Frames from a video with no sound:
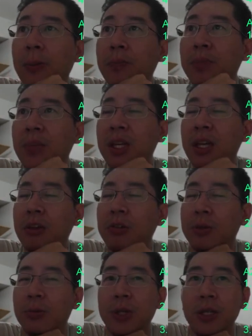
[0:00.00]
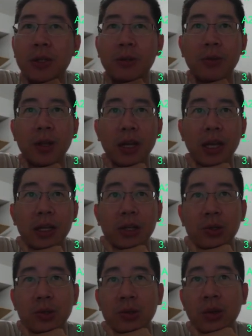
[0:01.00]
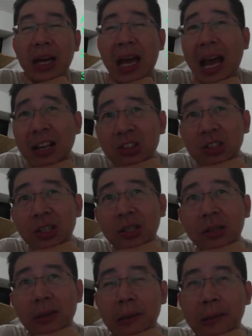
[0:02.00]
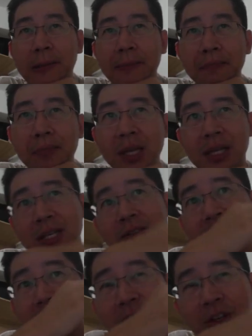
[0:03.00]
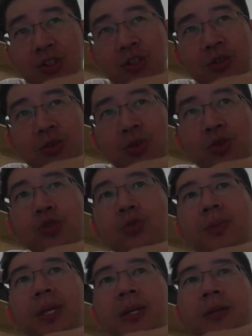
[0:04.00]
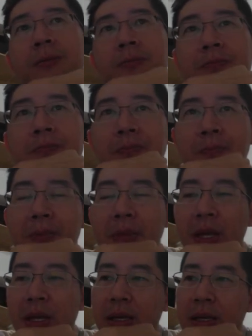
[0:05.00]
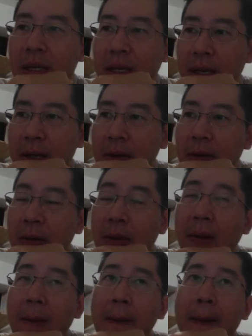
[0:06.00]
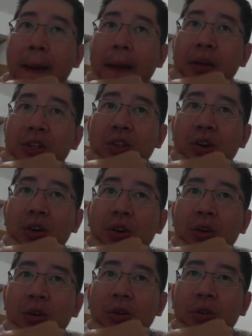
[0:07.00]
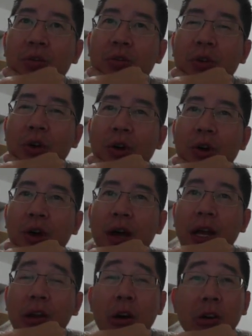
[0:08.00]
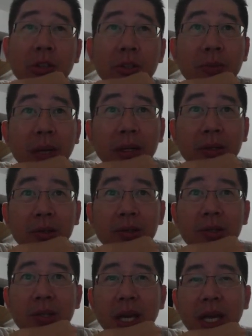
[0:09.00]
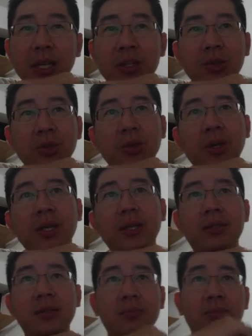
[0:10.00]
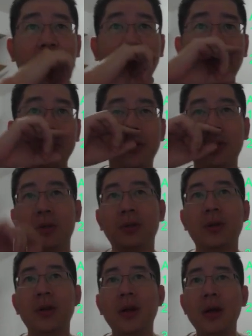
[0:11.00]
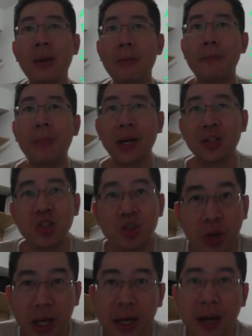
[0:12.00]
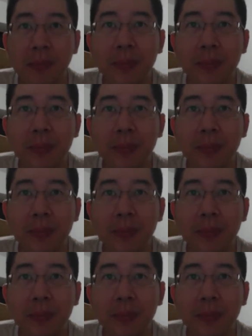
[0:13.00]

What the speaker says: Inherit Will with A2, actually gives an edge to 2B. Okay, so for long-term battles, A2 is preferable. But straight up,